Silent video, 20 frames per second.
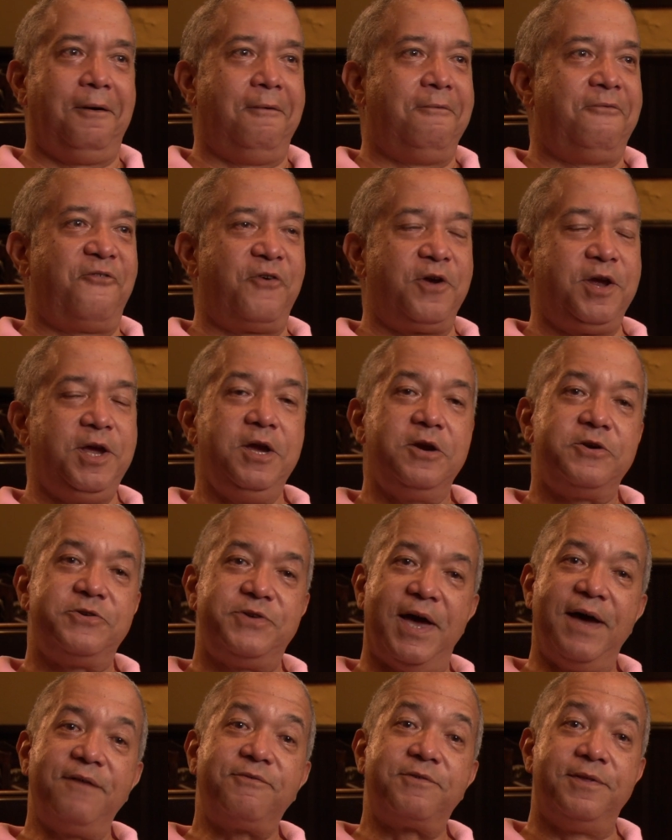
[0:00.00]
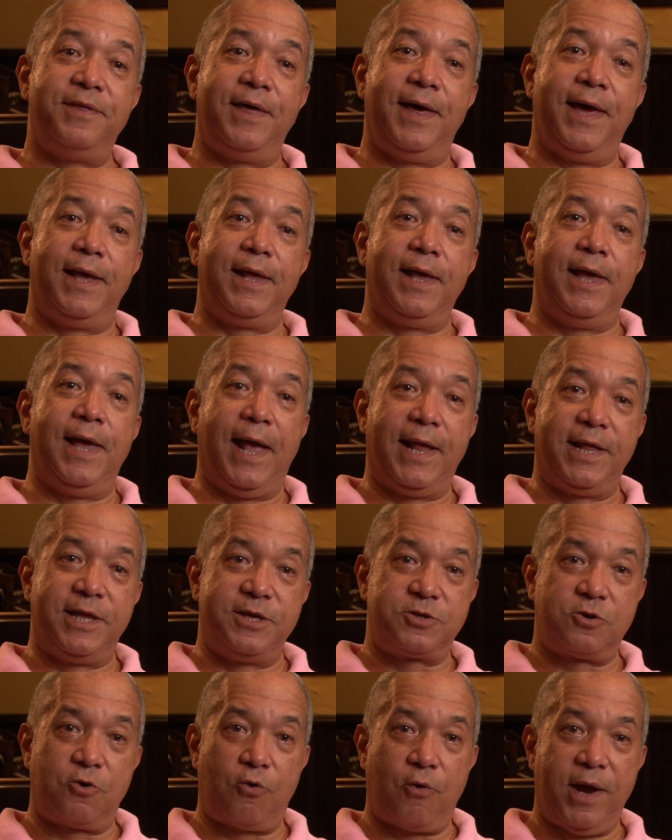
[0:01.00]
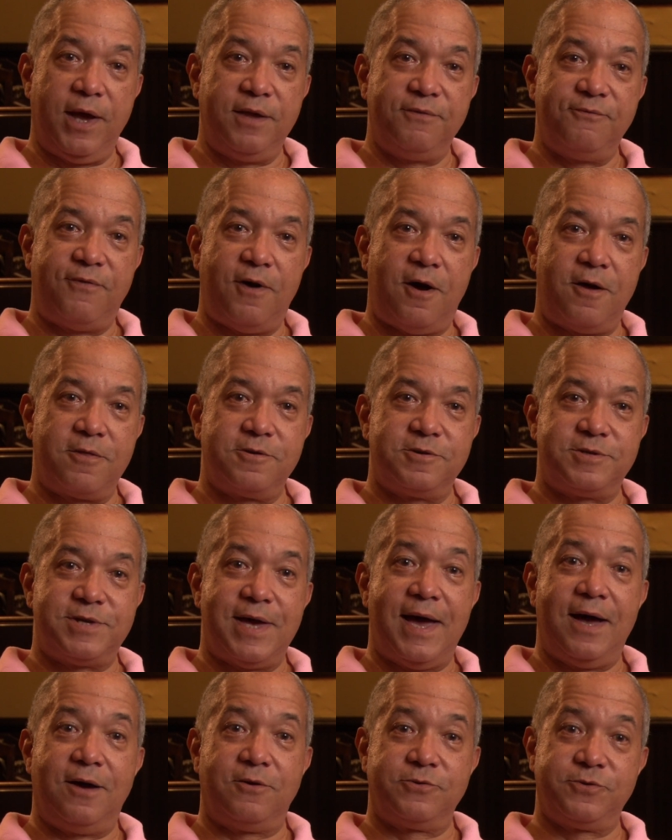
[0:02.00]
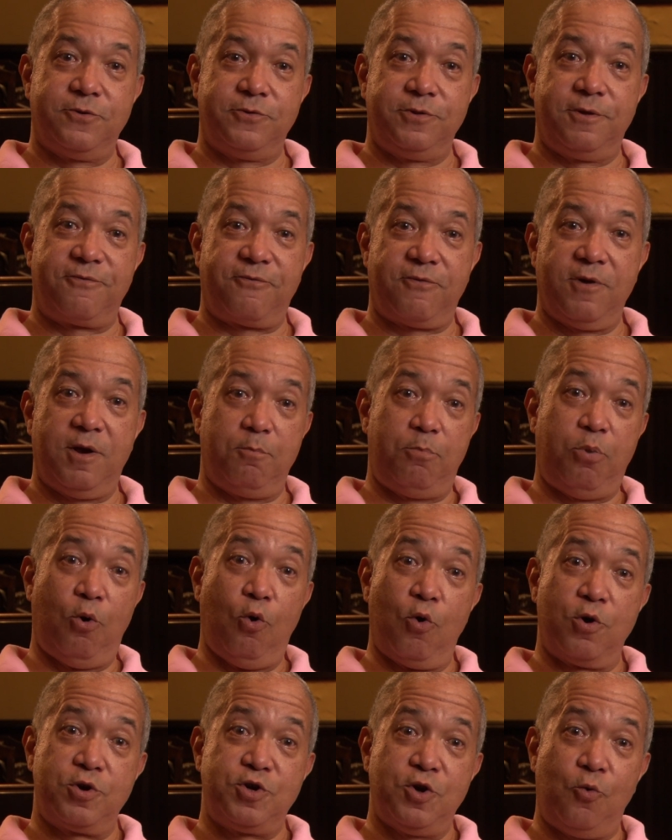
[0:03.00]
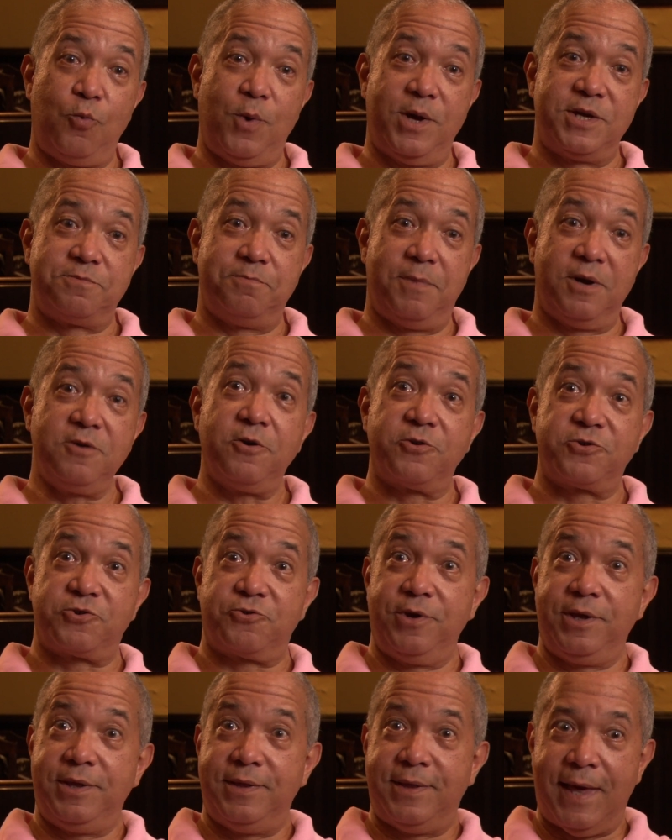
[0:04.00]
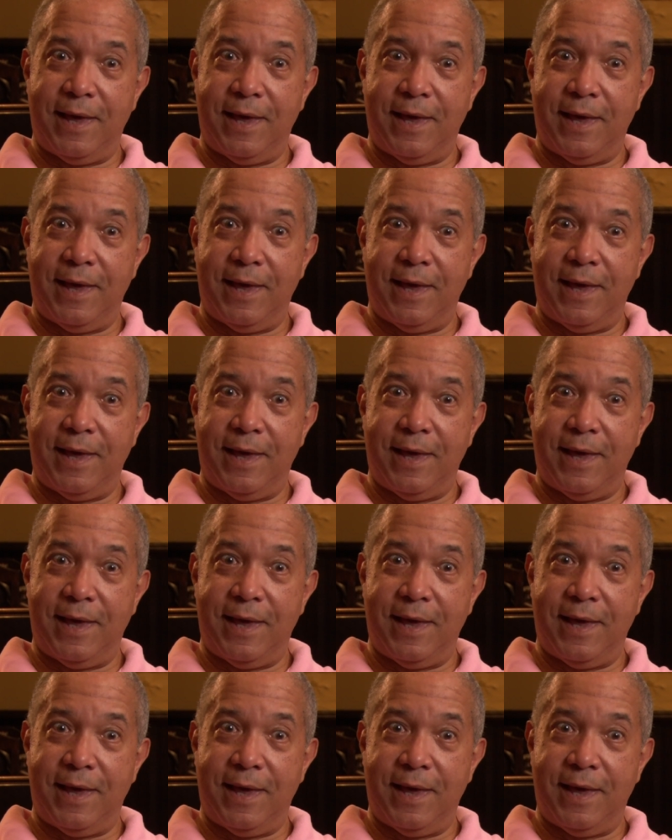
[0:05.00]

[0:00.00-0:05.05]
for years after that, at his grandfather's house on the front porch on West Monroe Street,